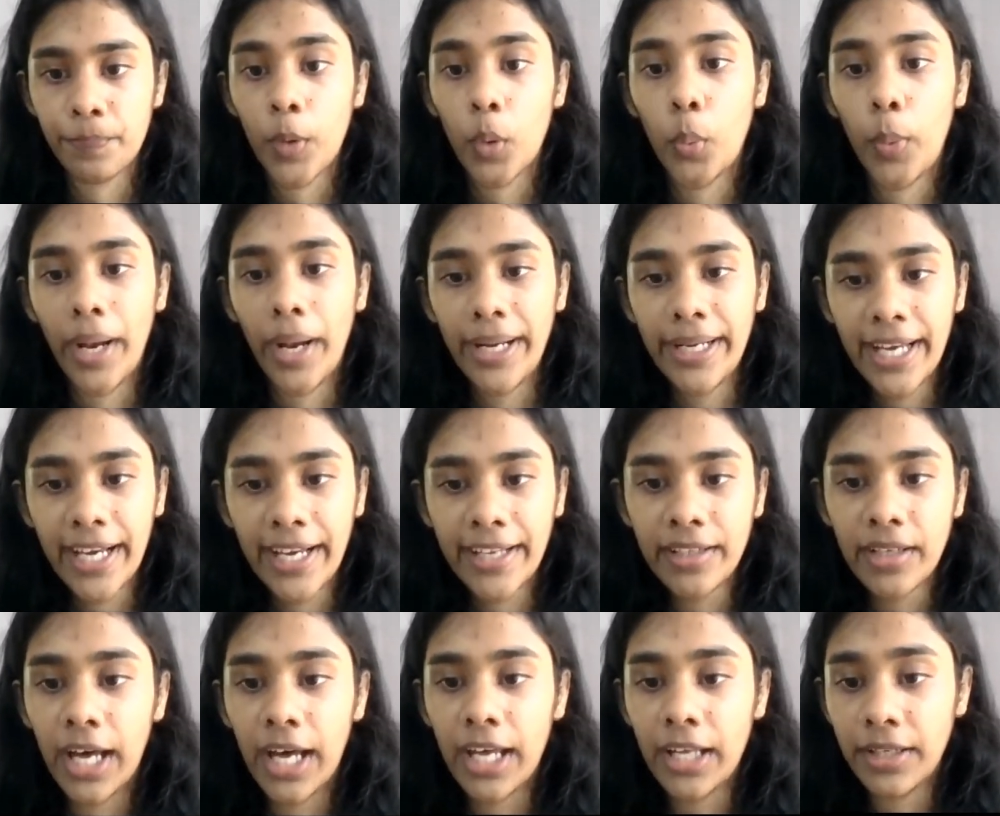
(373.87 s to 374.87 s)
Well
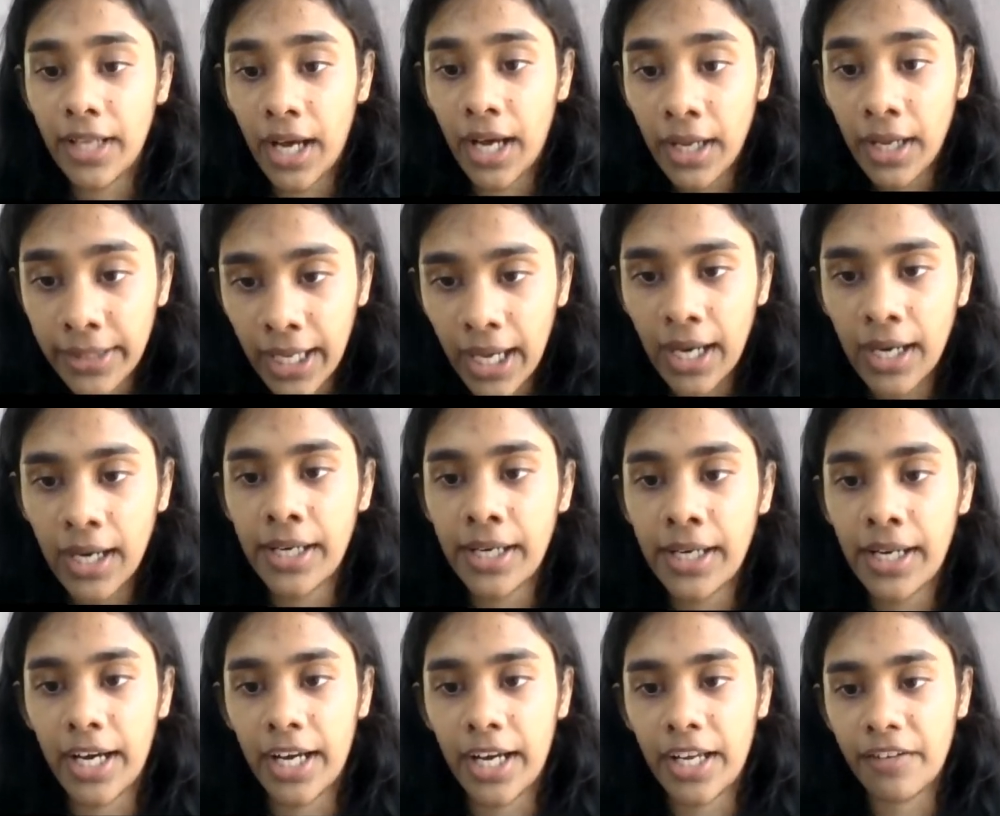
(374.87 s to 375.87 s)
done,
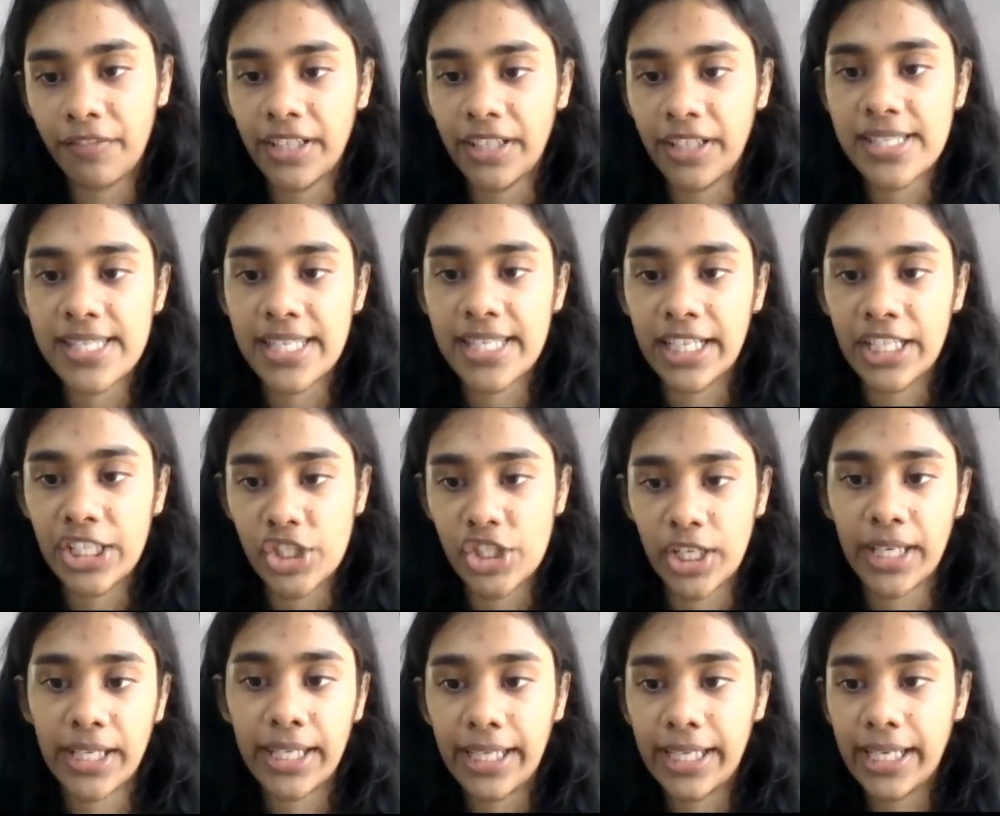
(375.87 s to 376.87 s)
Nahar, Arvind,
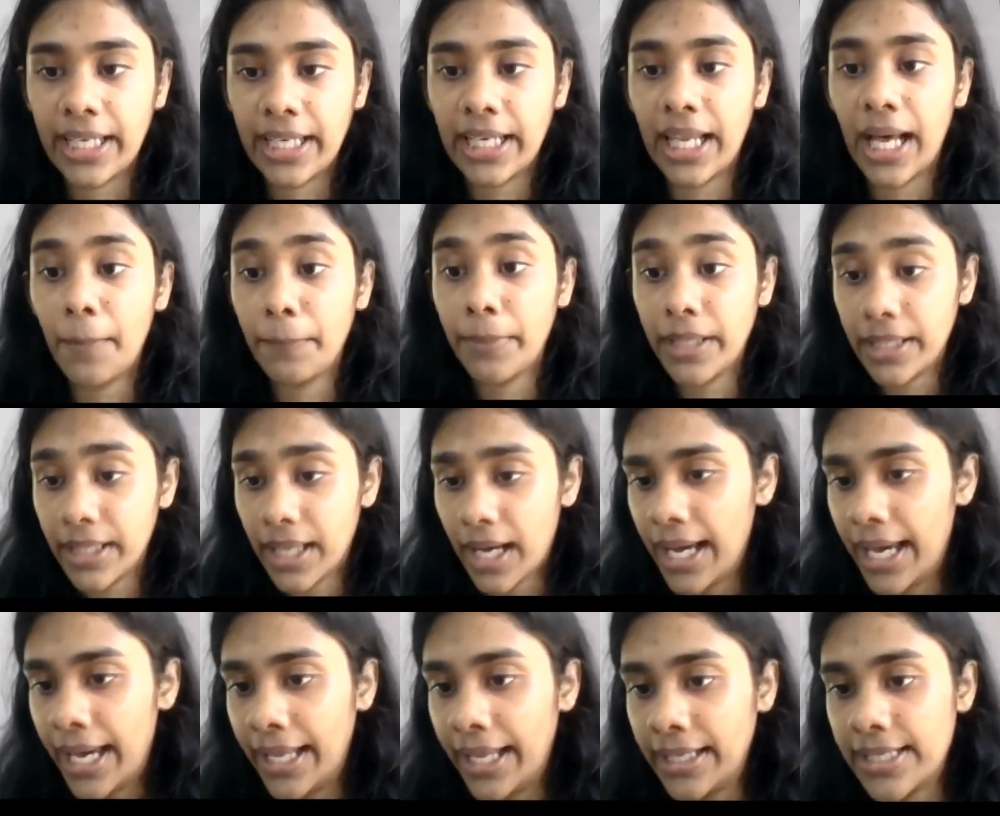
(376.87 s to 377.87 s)
Sanjay, Nikila, Meena,
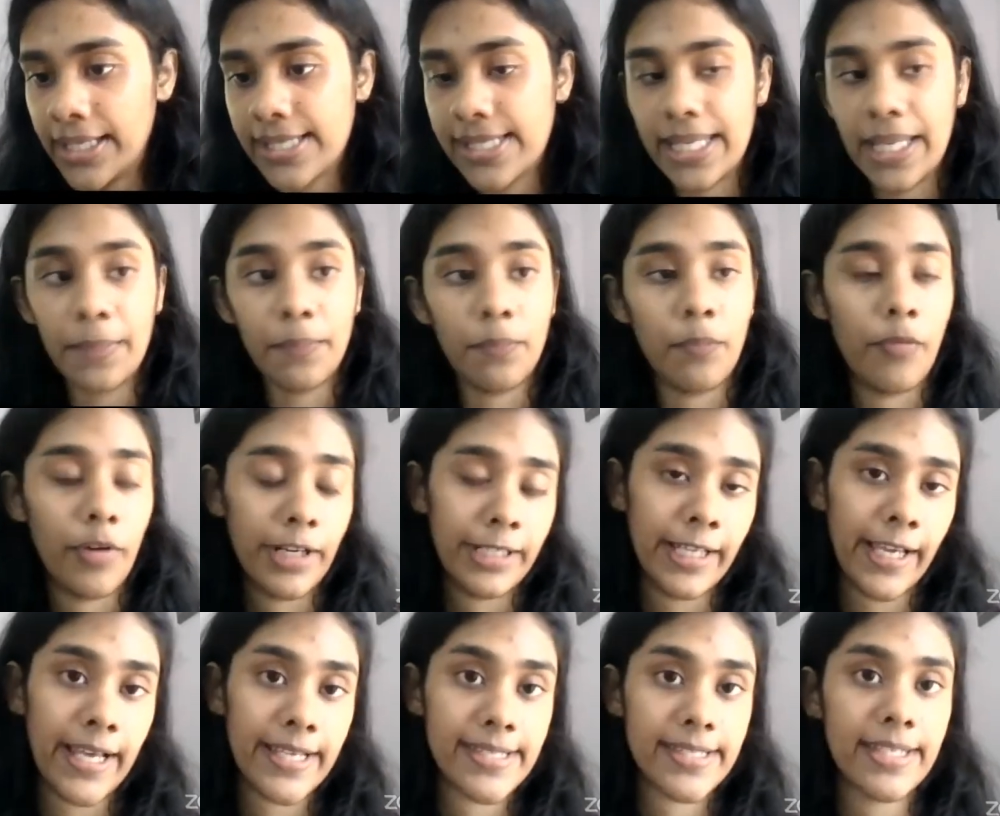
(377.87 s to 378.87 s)
and Naseeb.
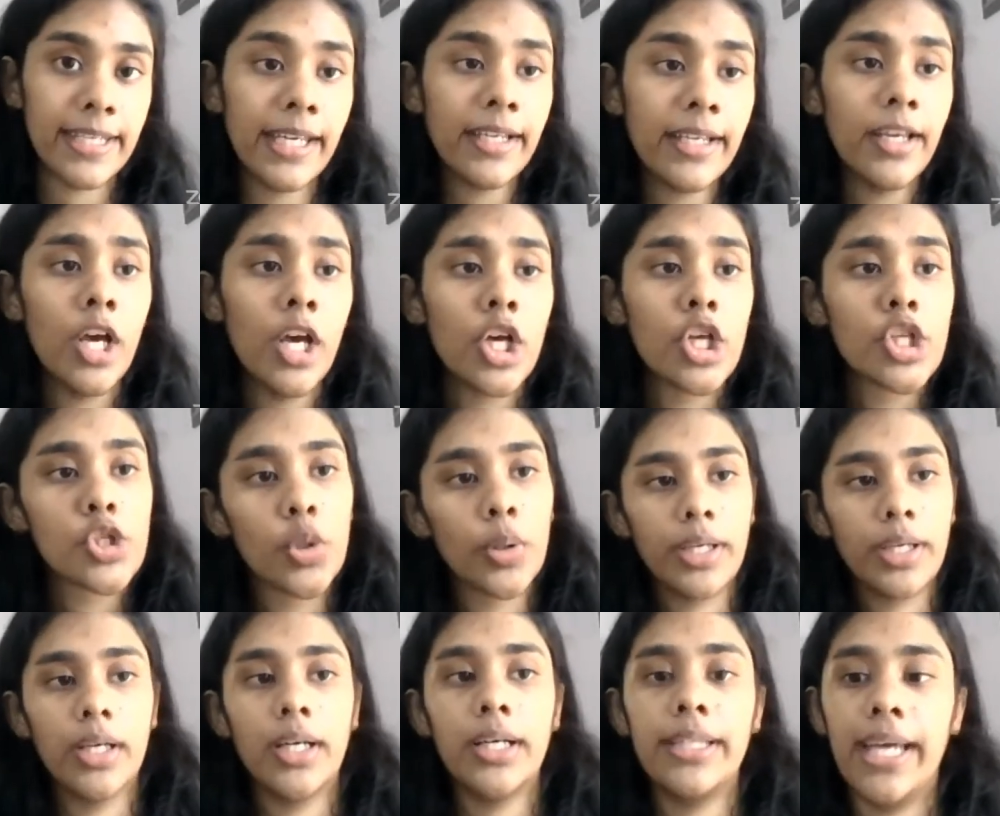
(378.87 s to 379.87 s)
Fantastic. So
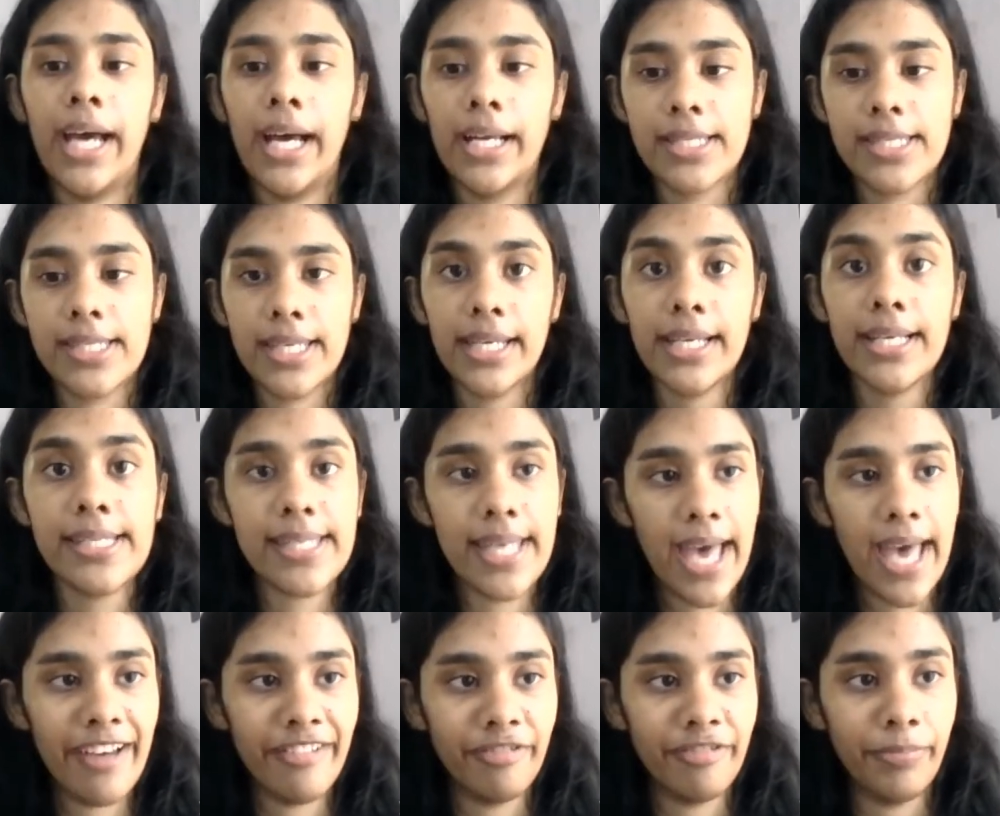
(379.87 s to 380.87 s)
here the answer is
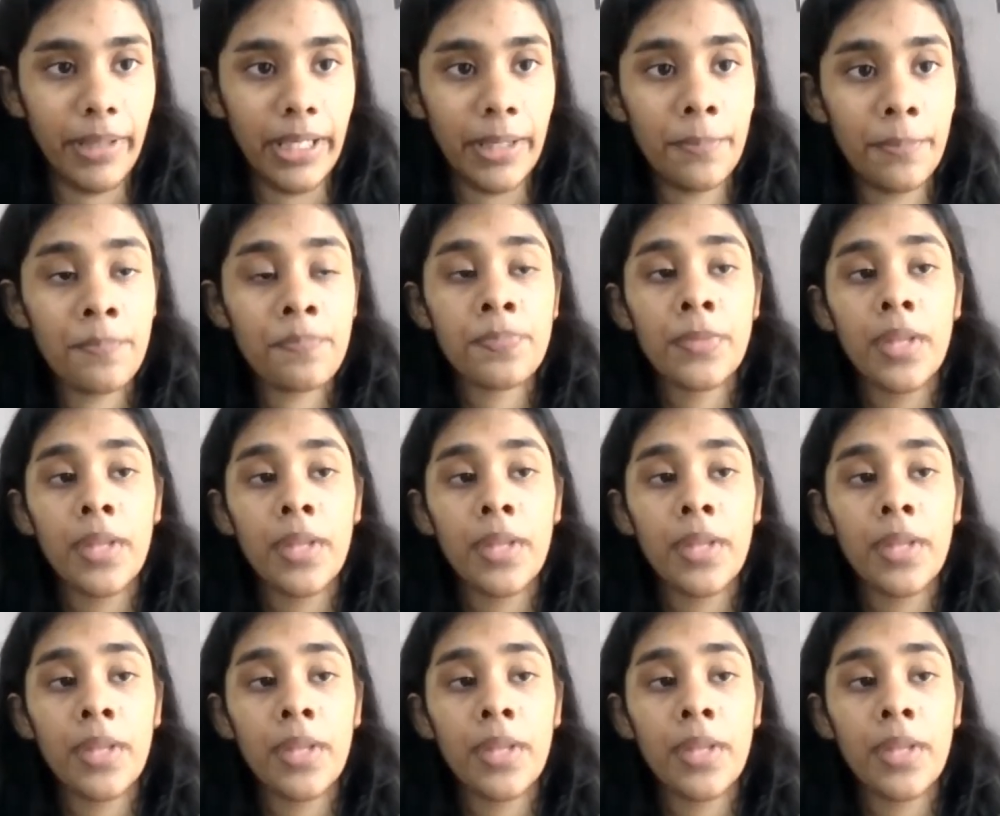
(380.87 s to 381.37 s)
have been.